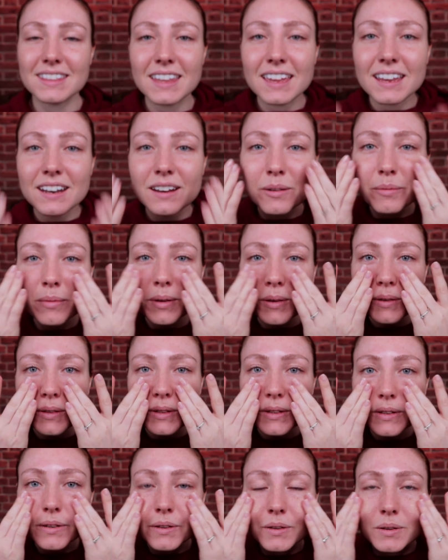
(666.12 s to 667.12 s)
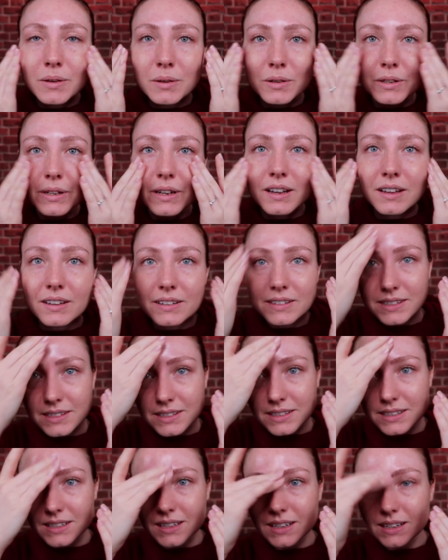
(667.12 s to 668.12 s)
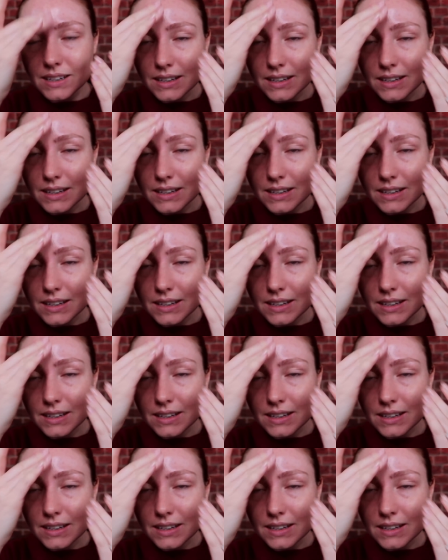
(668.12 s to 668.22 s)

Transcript: then I'm going to just